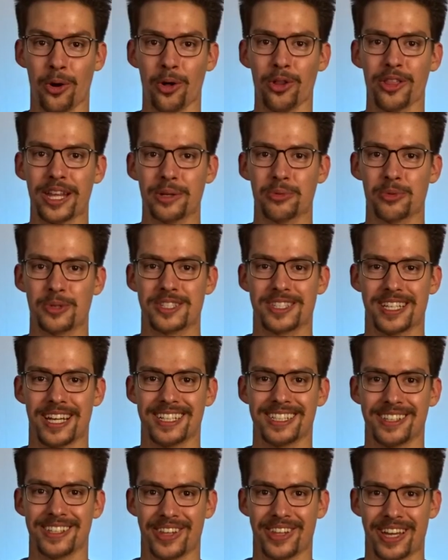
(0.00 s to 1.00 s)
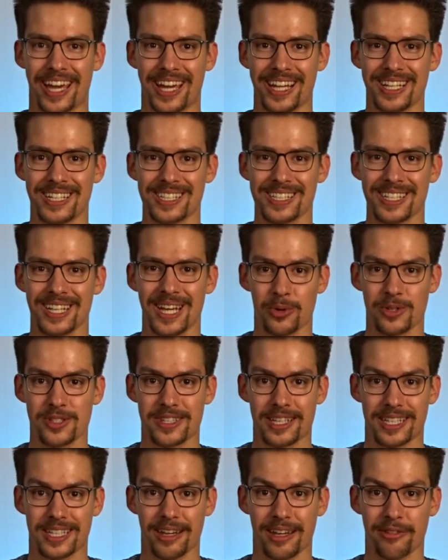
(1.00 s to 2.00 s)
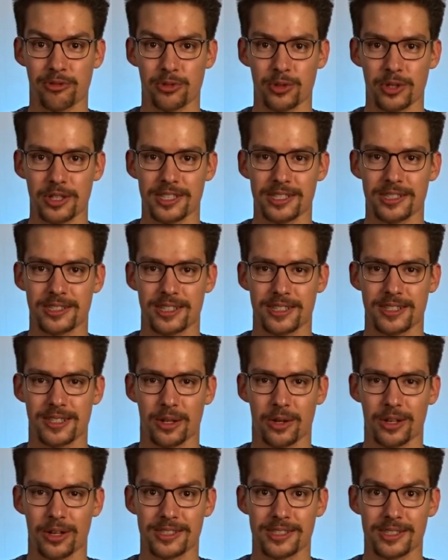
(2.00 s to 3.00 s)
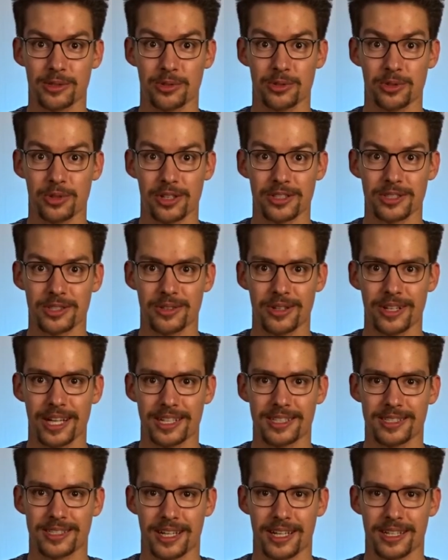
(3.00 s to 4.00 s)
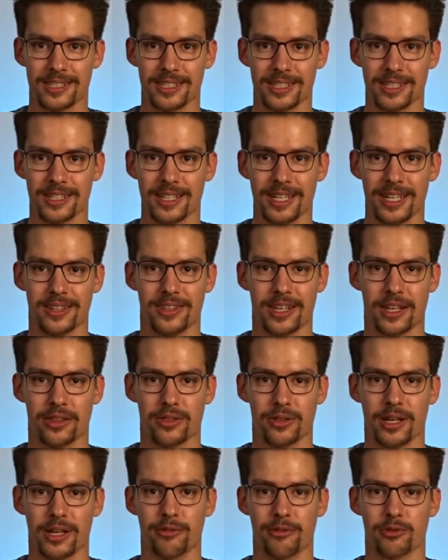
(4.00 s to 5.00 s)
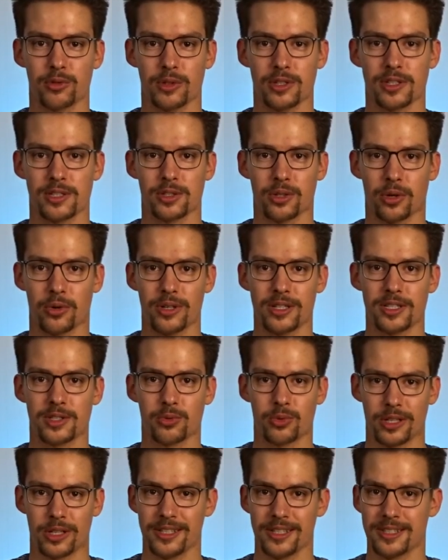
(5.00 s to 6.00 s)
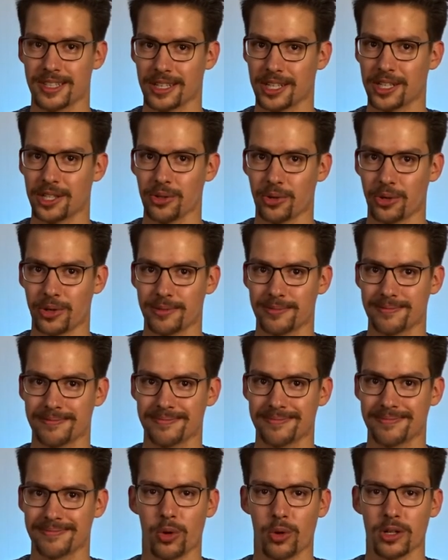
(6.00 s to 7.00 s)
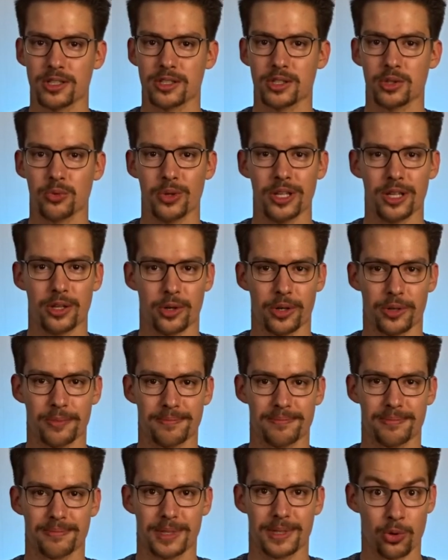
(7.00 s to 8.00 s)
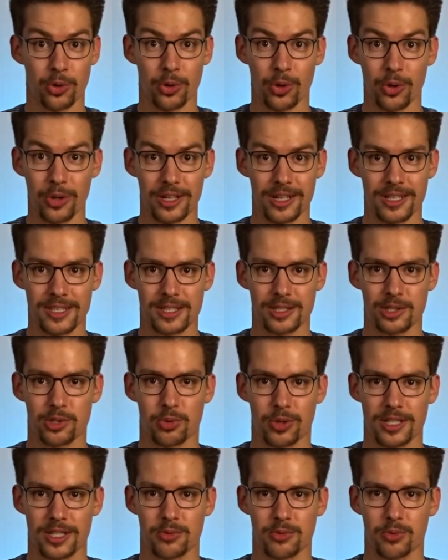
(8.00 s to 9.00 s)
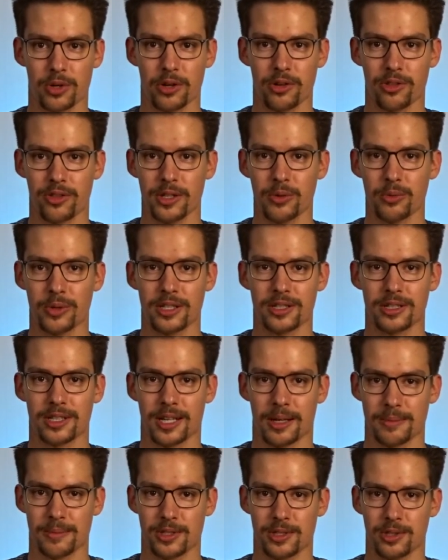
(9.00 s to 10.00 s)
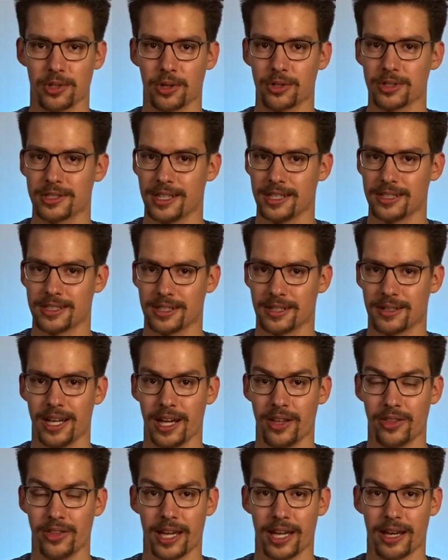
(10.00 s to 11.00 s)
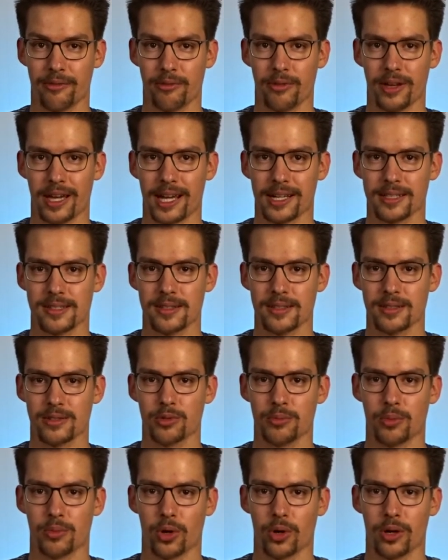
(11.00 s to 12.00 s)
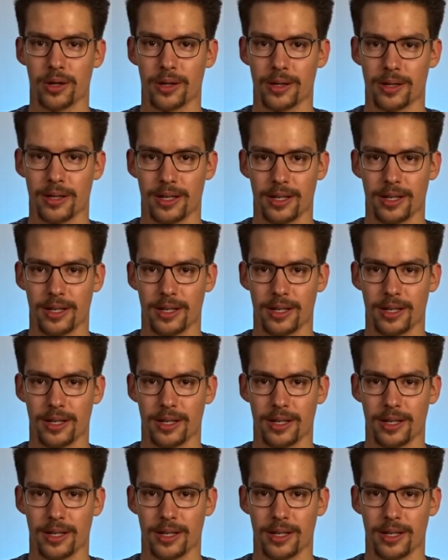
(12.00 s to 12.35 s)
All that was said in the end was that F-Droid does a lot to not collect data and that the F-Droid store is really secure. What do we learn? Google isn't trustworthy when it comes to your data, and they have access to more.